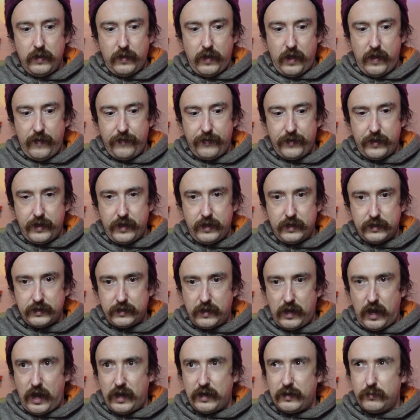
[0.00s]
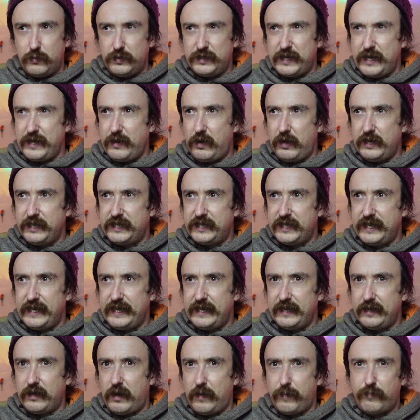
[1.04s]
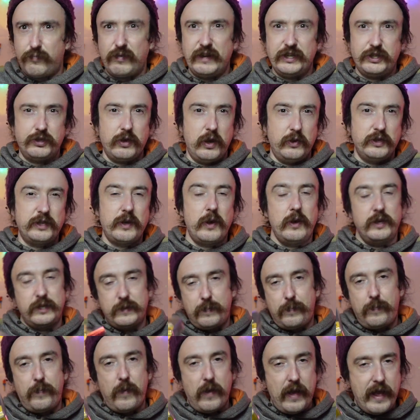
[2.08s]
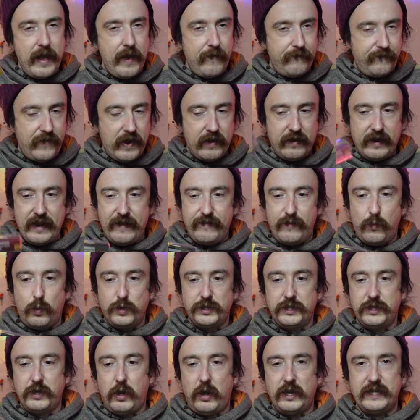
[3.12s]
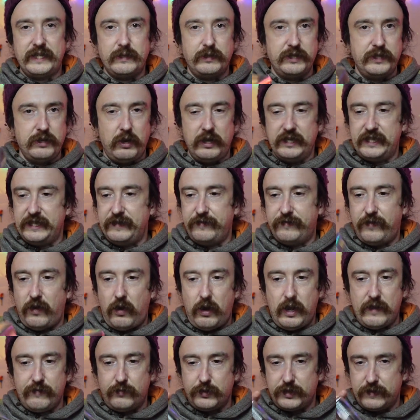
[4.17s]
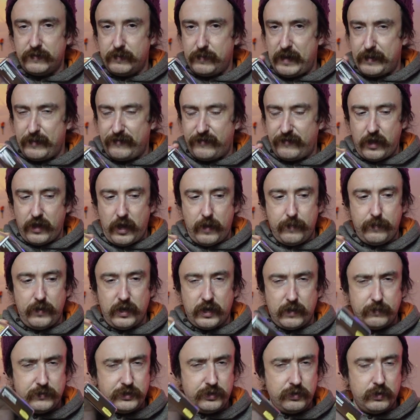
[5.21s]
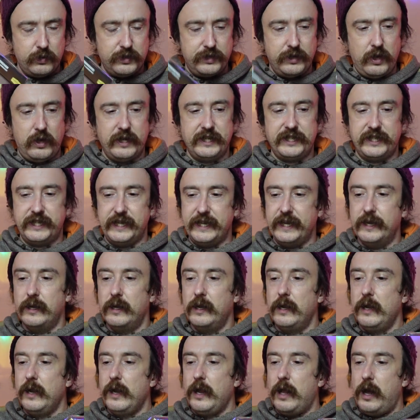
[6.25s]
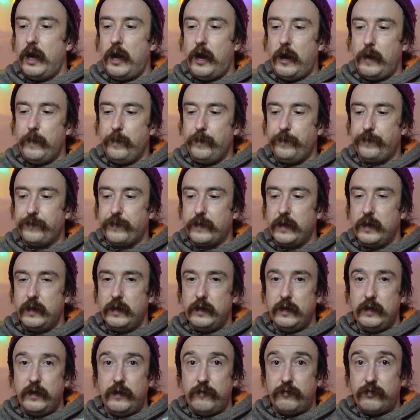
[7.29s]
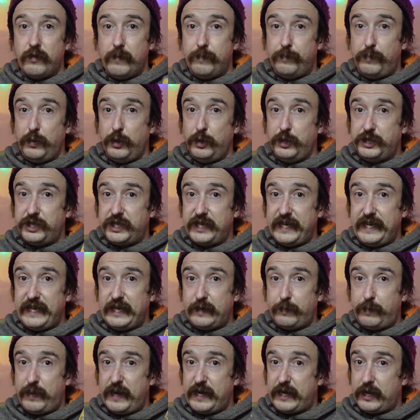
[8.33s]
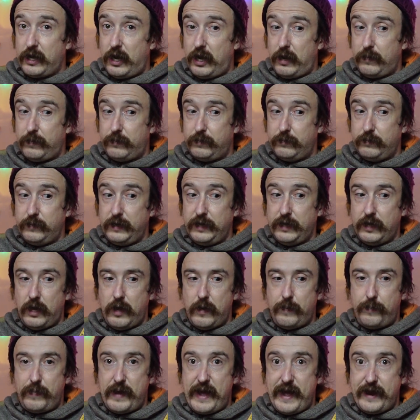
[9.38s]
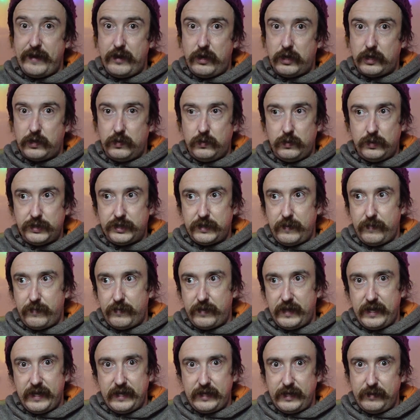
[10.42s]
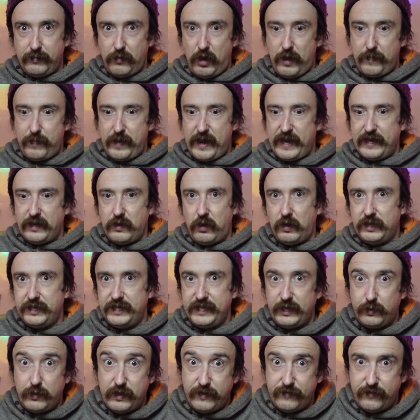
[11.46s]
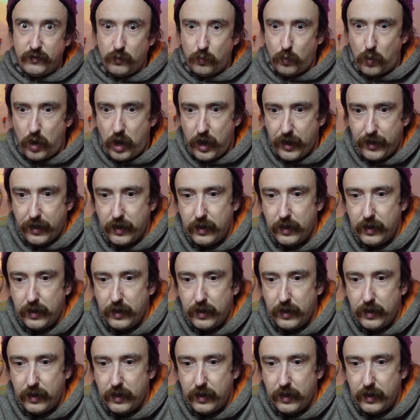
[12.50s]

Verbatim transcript: and the uh, was it ninety? I'm pretty sure it was. It was a very. If it wasn't ninety, it was ninety-five or something maybe humbucker. I'm sure it was ninety. Um, for a boutique pickup, you know, bare knuckle or something, you might pay ninety quid for one.